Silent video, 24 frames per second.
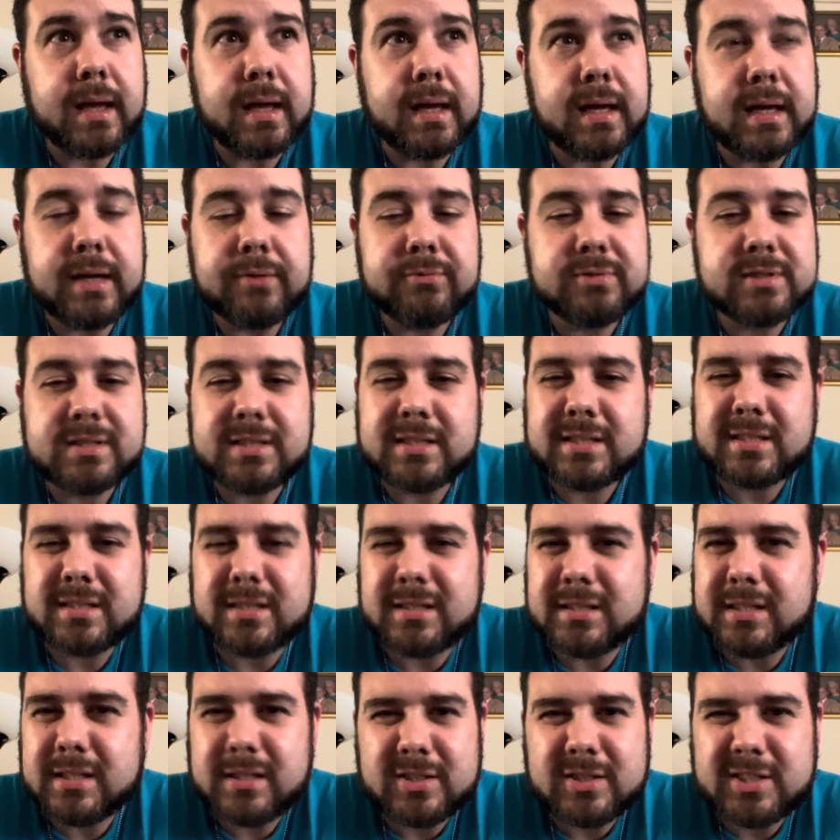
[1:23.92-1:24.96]
It was just a
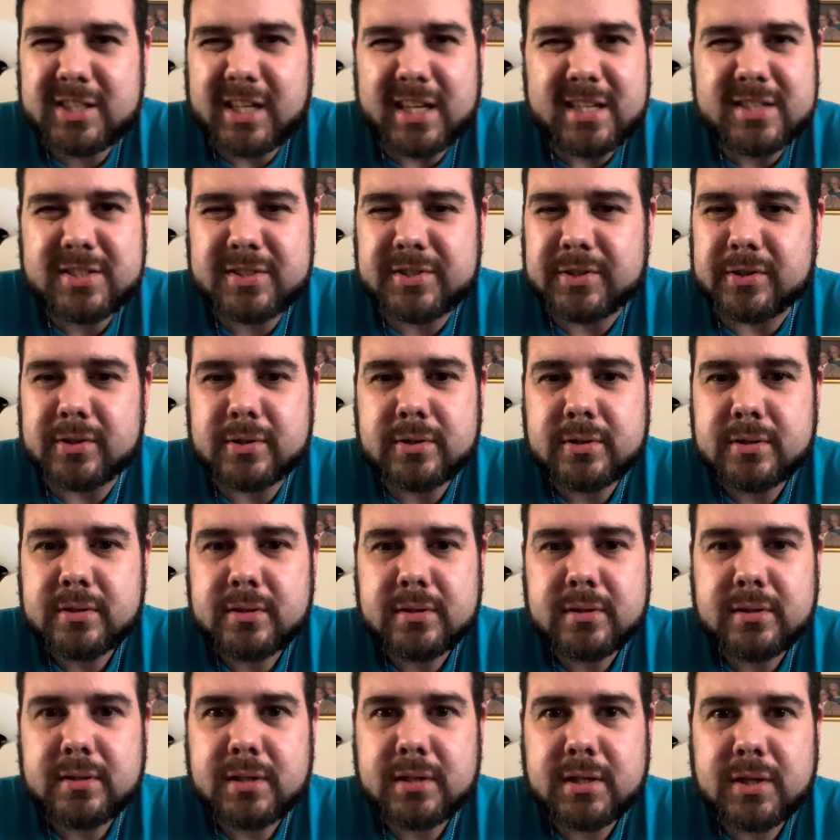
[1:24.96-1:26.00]
little gesture.
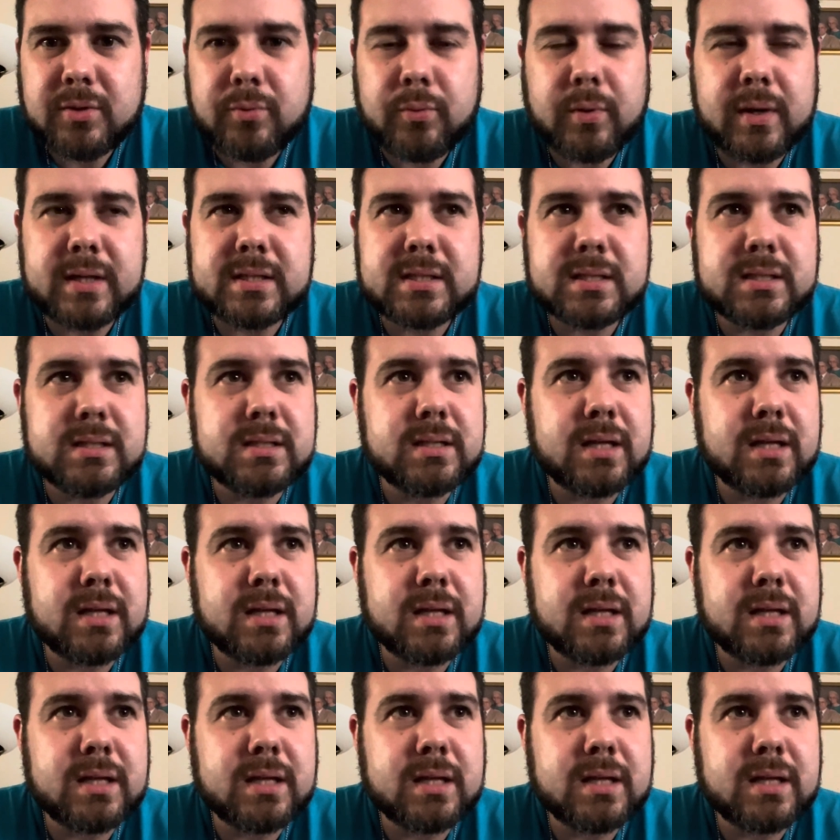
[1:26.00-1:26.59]
It wasn't